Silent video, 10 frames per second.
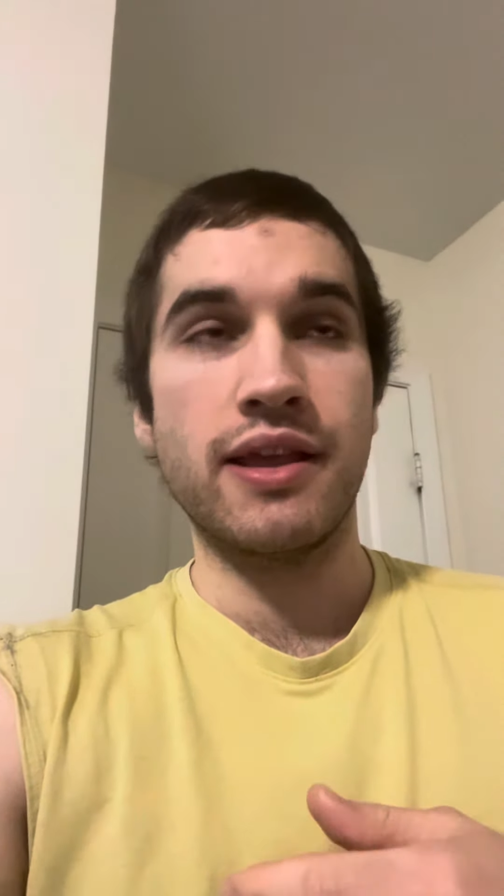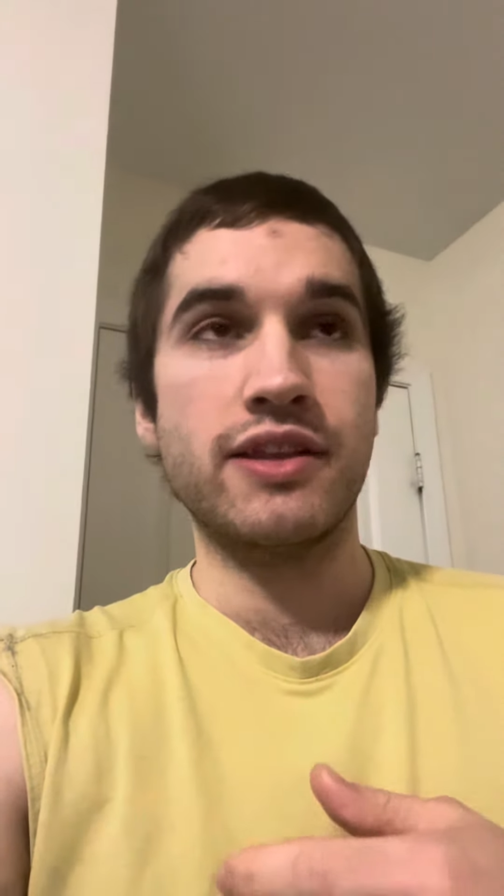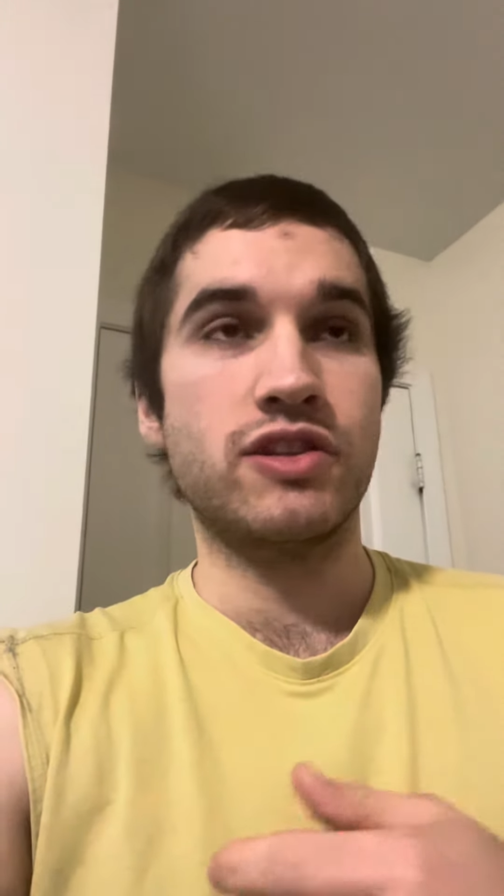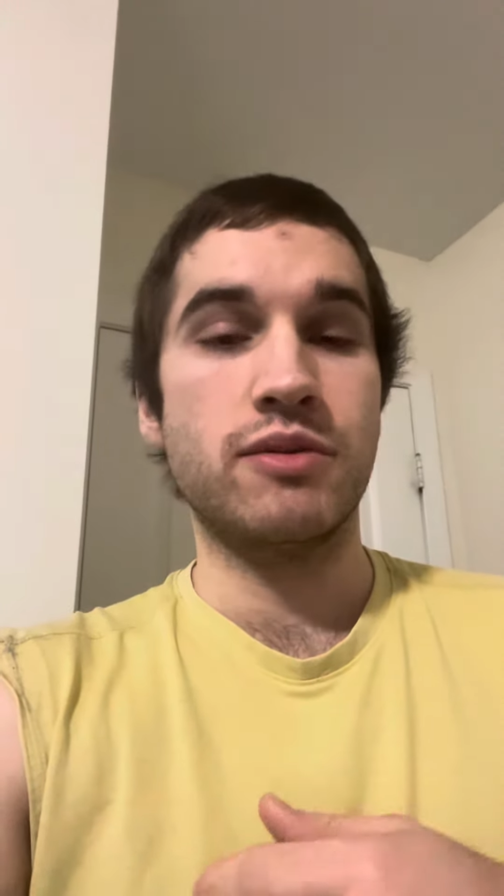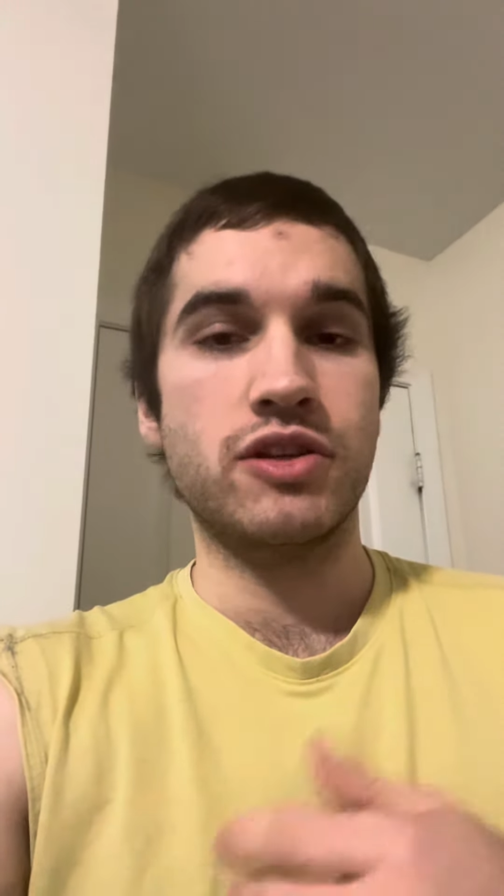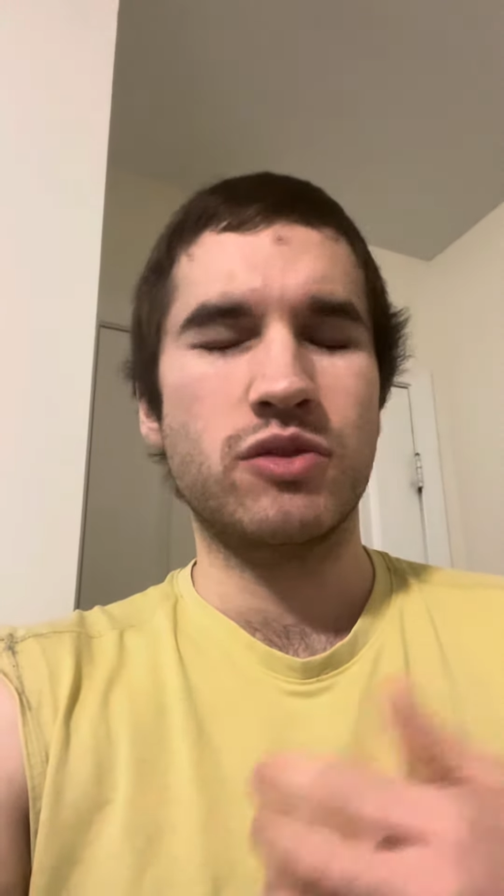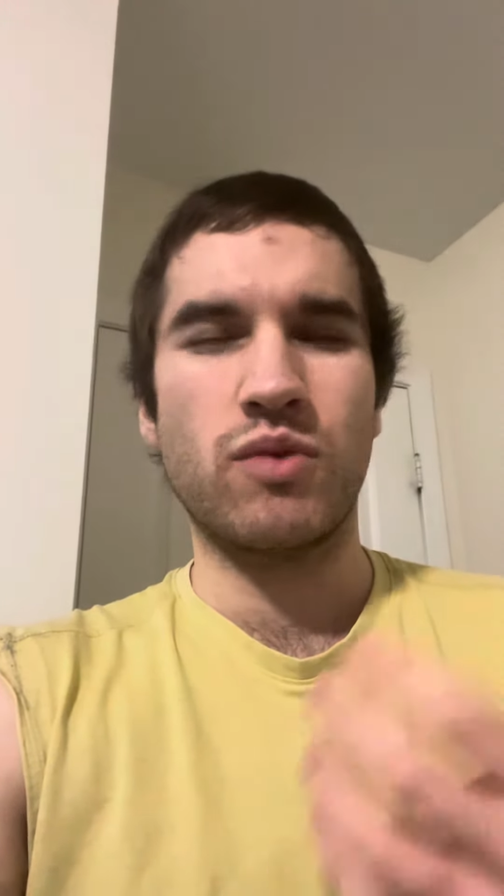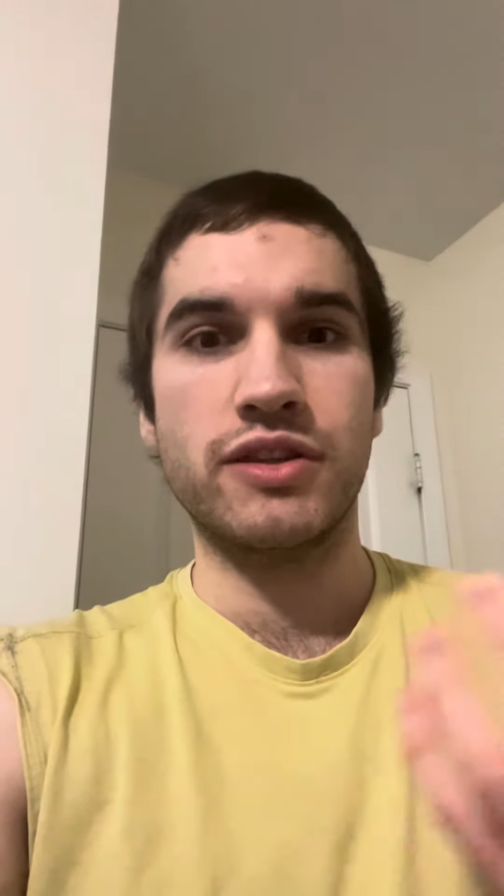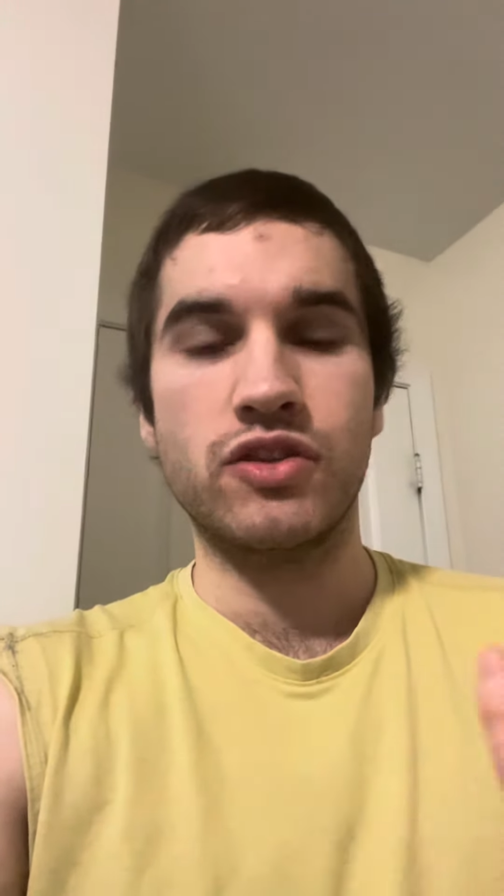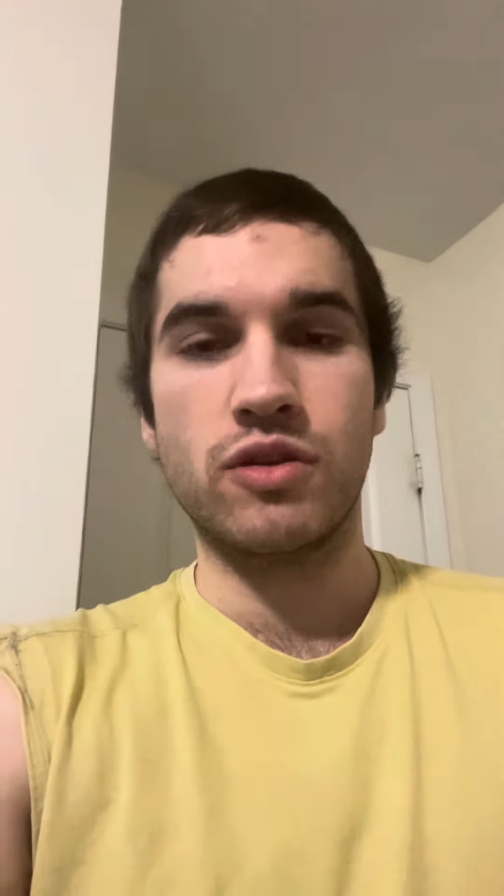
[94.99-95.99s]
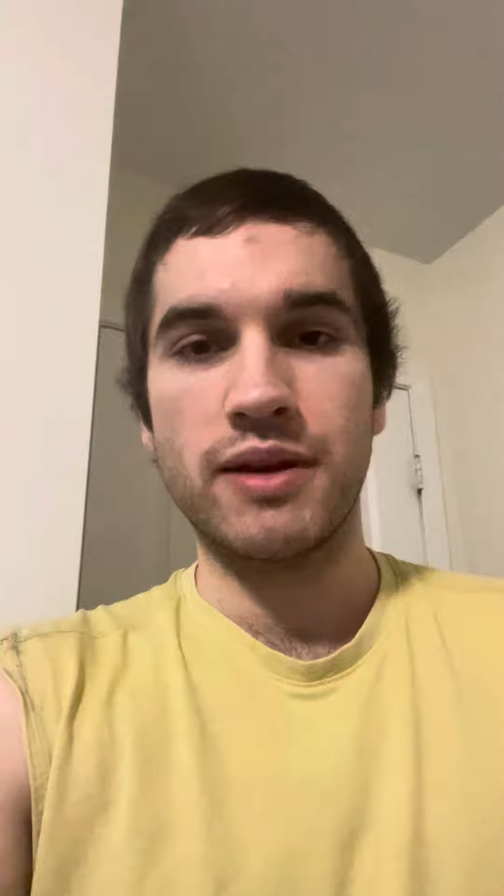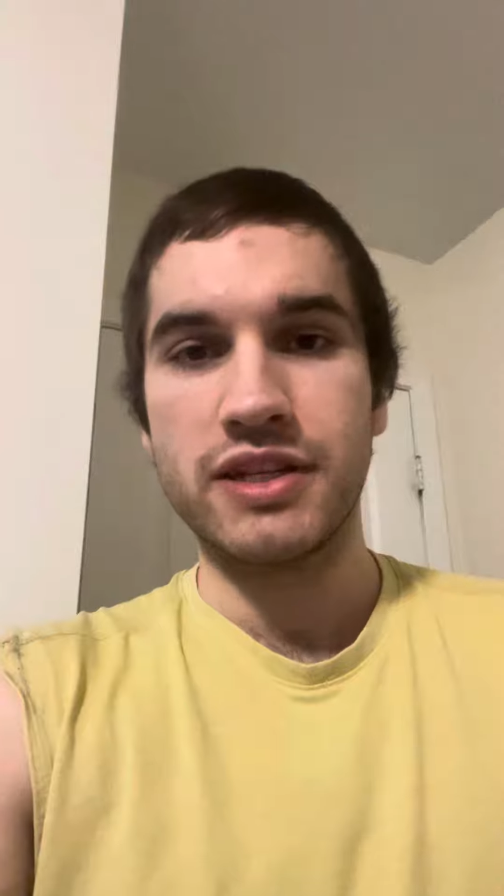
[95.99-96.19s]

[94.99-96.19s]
someone just wanted to join my